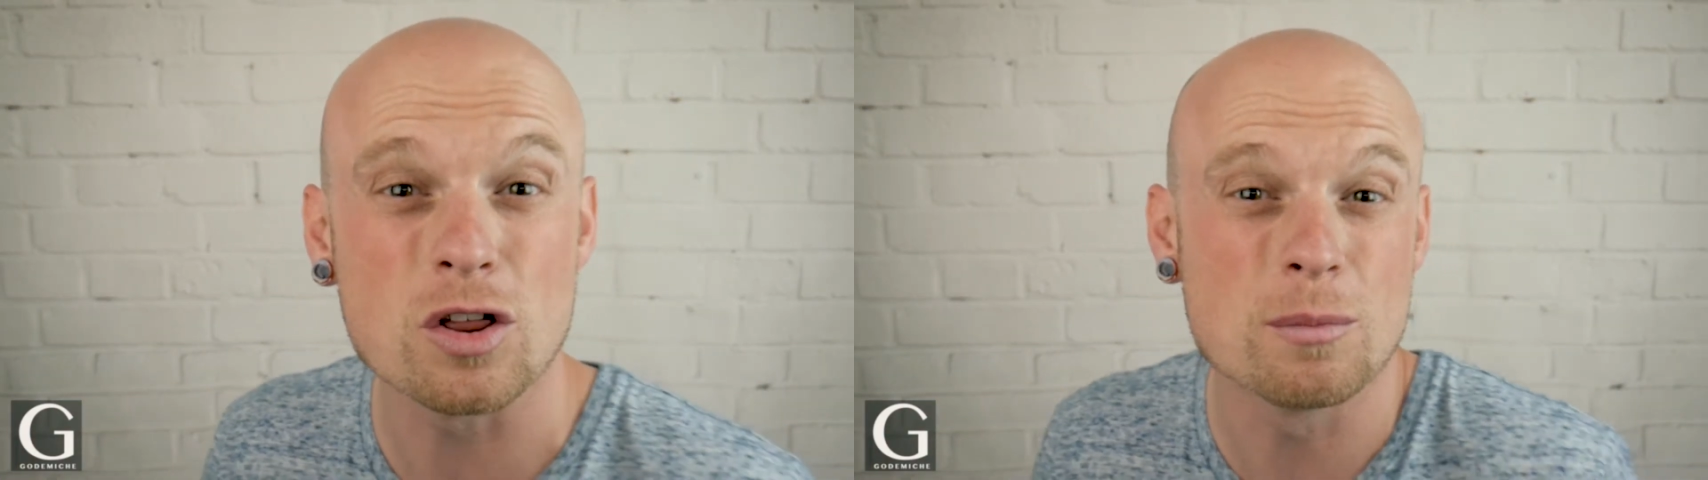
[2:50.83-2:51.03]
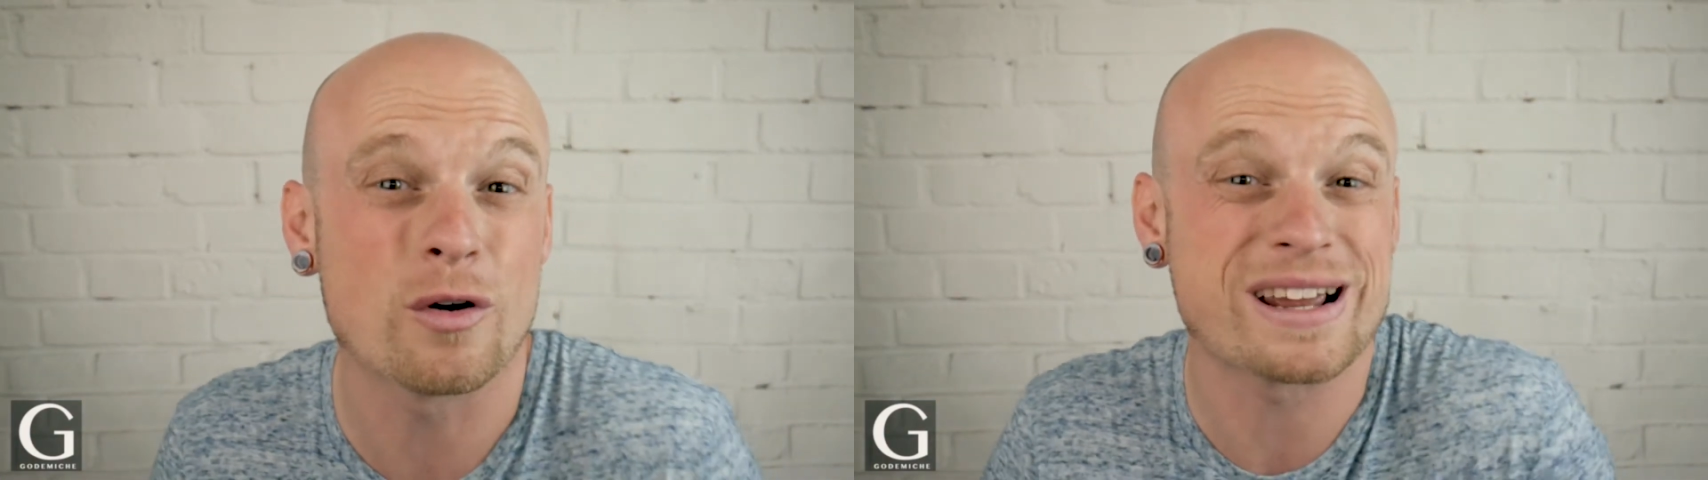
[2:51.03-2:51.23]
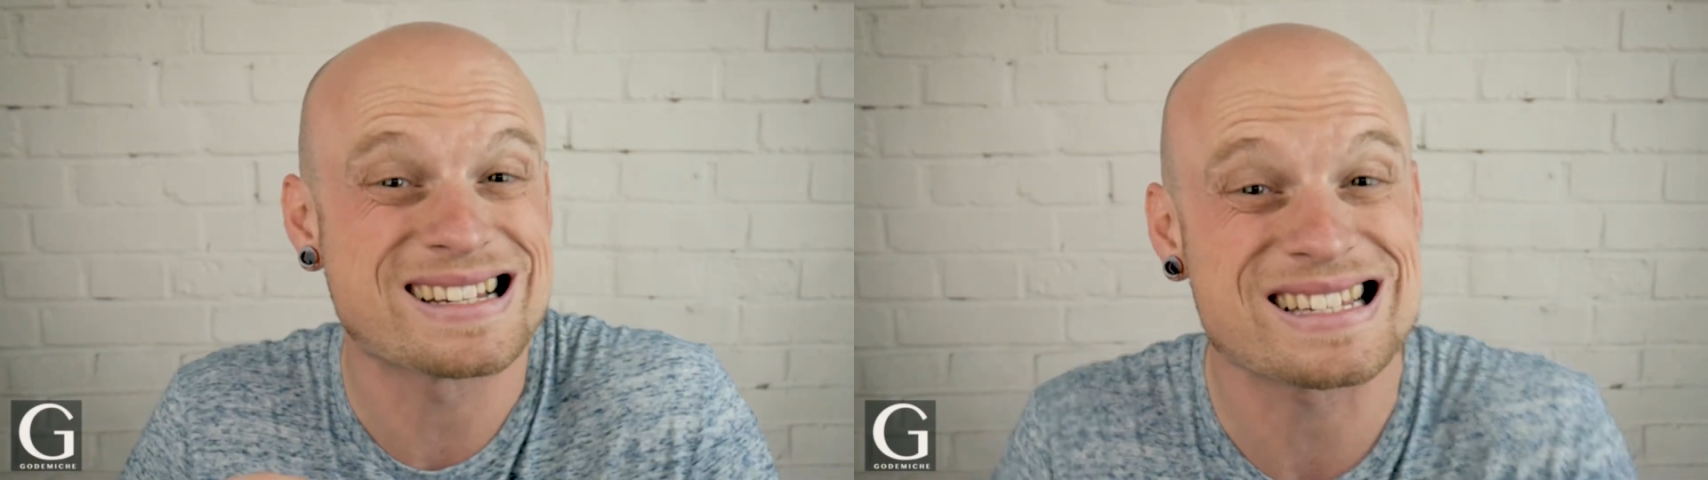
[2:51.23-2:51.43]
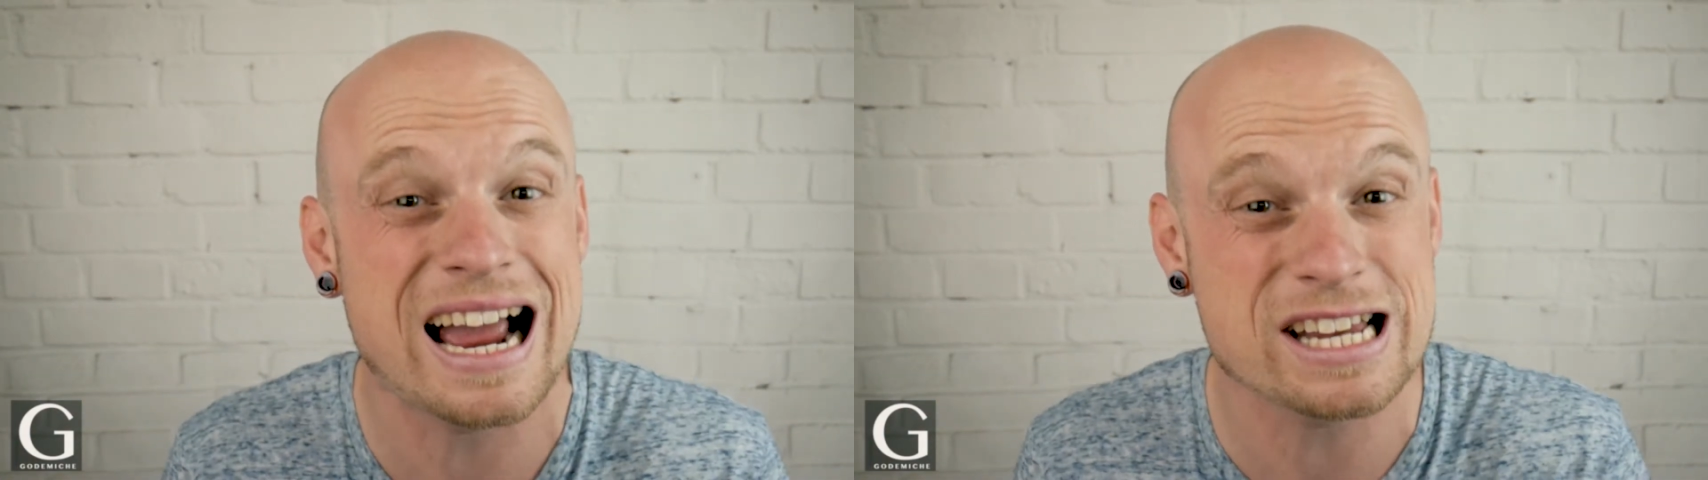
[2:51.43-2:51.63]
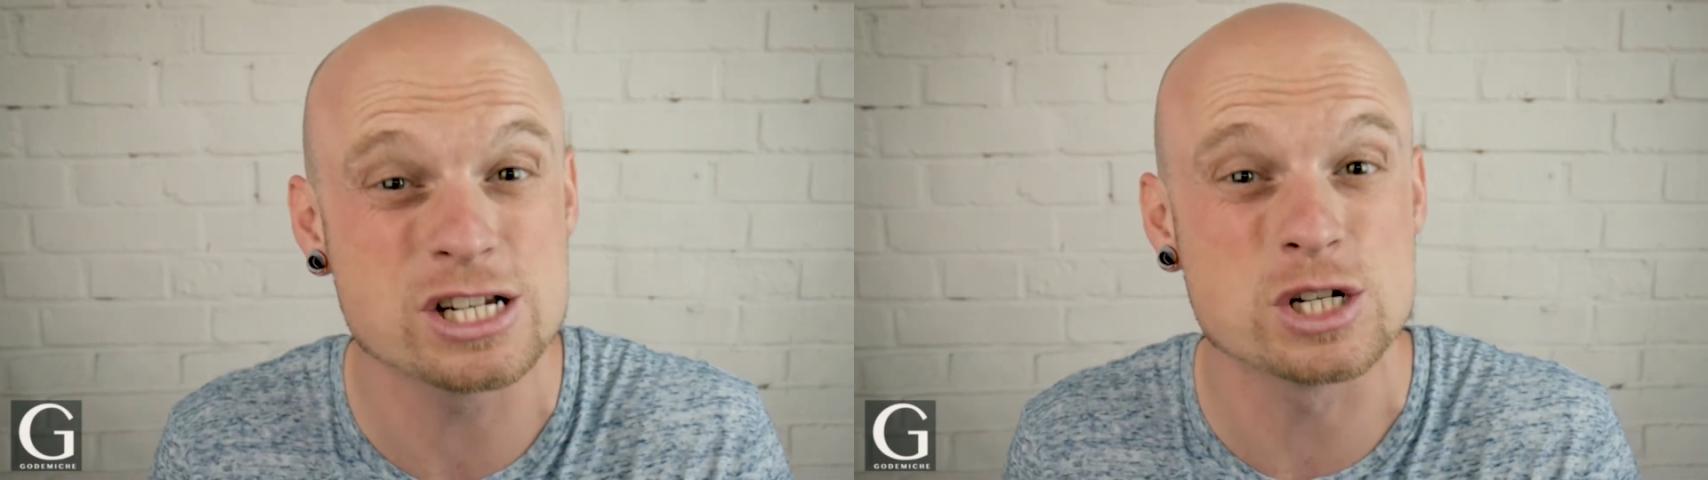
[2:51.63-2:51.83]
the more
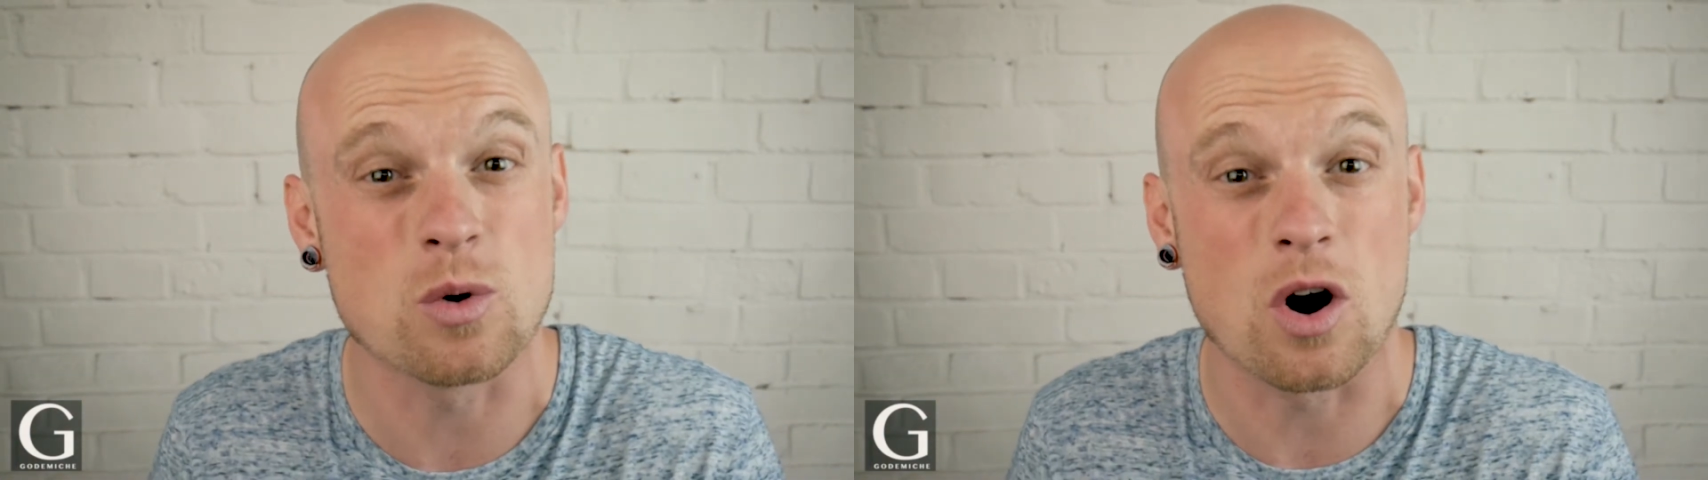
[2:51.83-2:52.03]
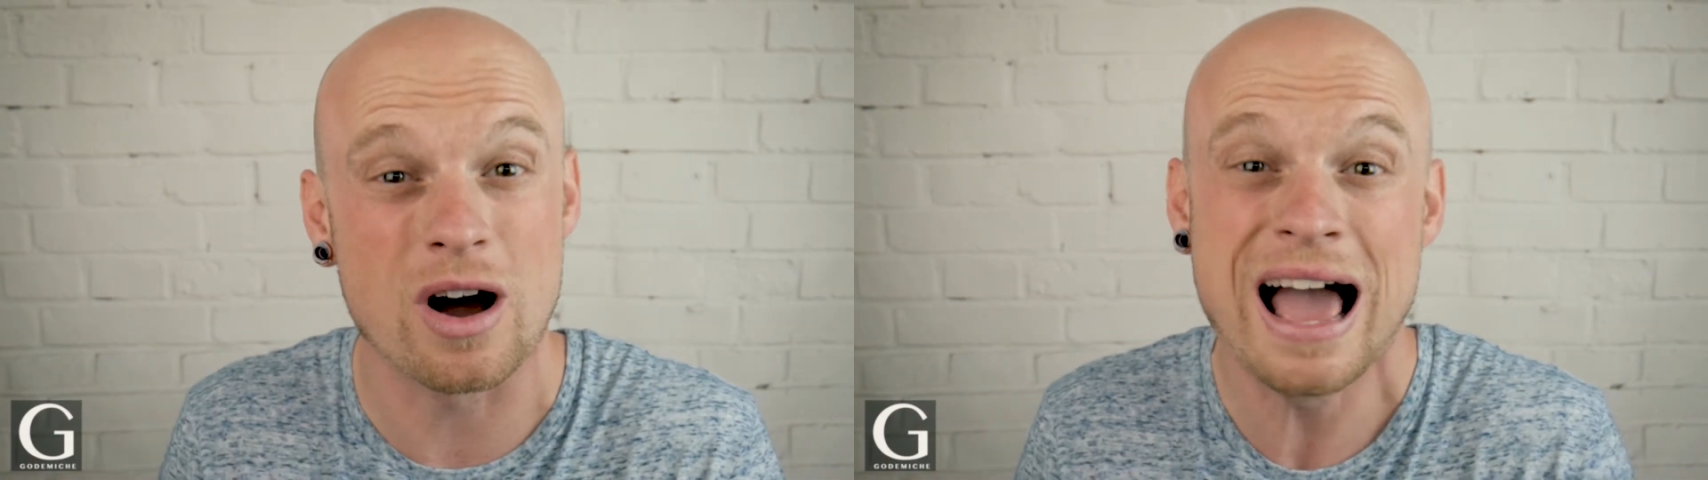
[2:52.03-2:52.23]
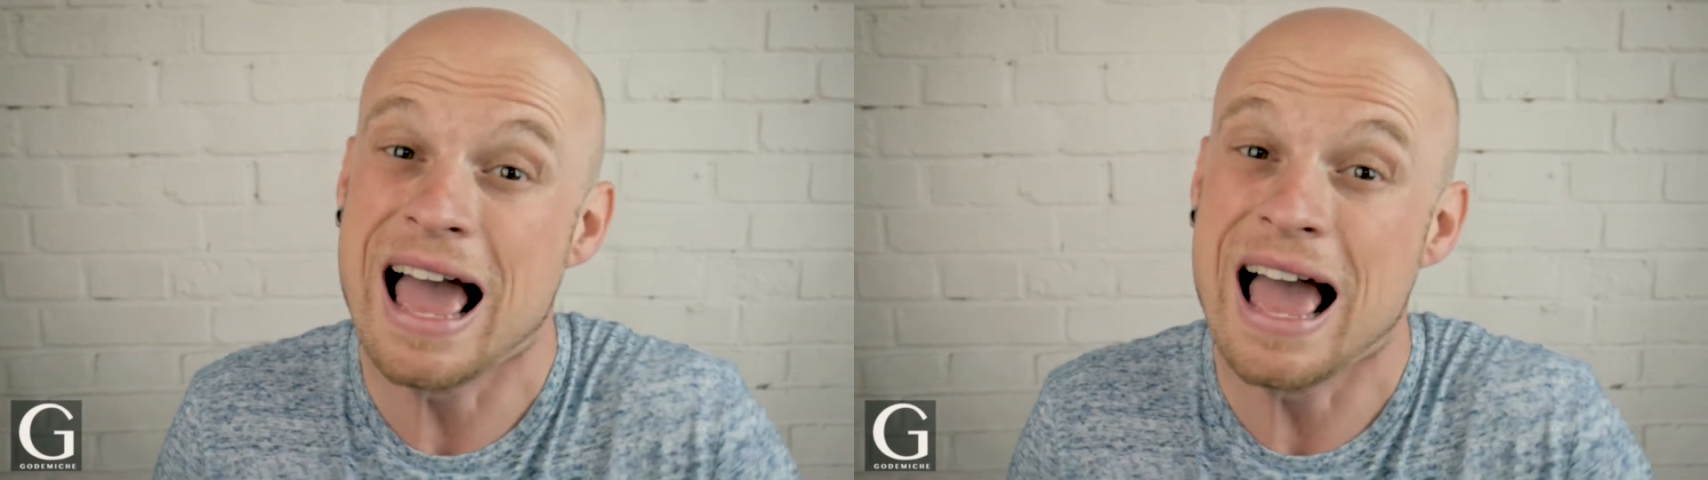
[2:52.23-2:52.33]
excited you are,